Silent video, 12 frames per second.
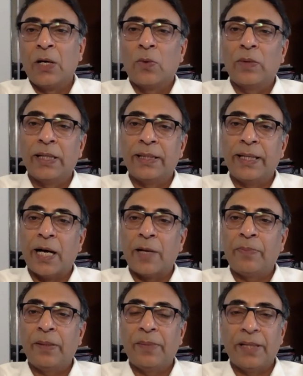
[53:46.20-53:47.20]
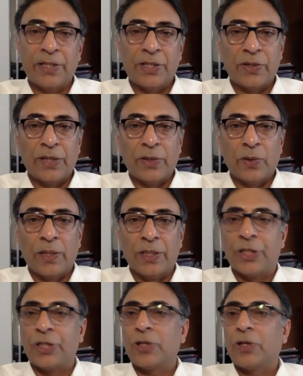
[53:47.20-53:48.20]
where the RP brings to the
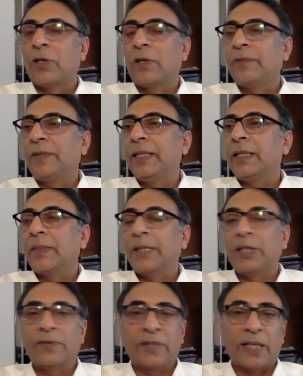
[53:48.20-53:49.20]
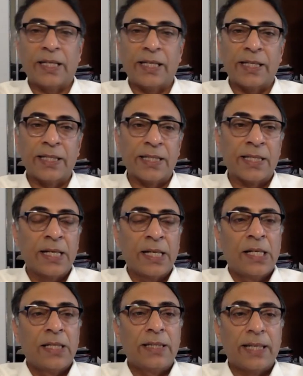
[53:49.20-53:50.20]
knowledge of the committee of creditors
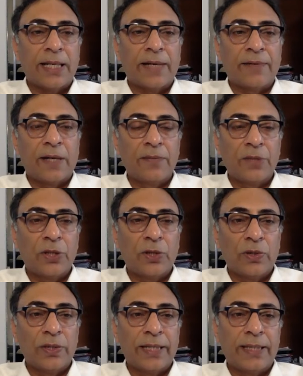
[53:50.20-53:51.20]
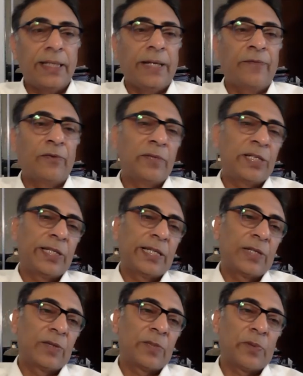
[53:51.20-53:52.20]
that I've come to know that the information
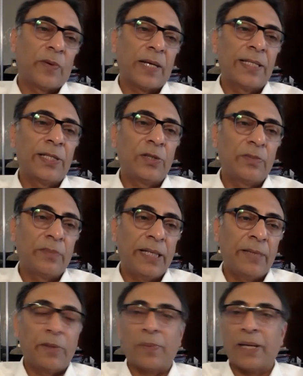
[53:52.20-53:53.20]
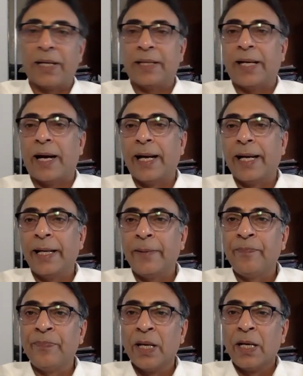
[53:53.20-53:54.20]
that was provided to me in preparing the
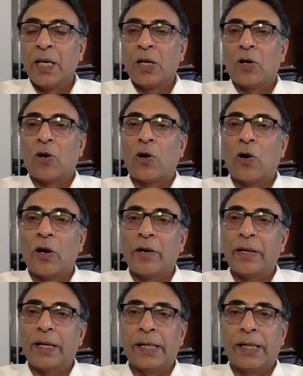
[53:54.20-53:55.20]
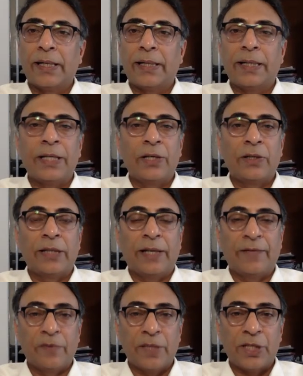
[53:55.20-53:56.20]
IM, or the
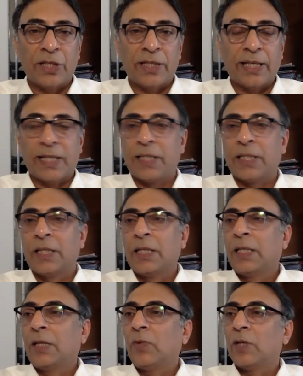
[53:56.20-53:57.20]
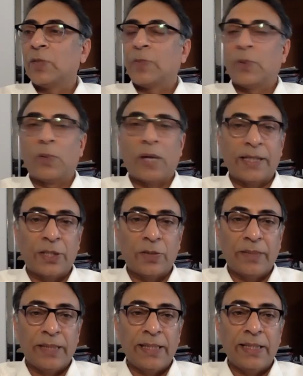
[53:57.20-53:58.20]
information that was provided to
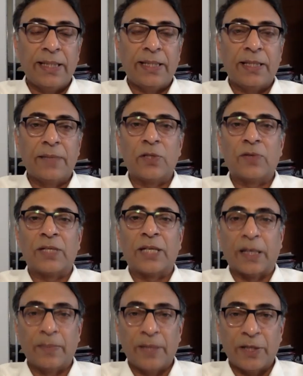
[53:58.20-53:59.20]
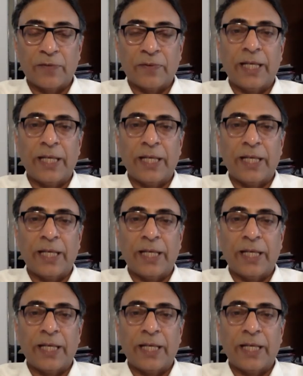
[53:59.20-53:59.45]
me in the terms of settlement of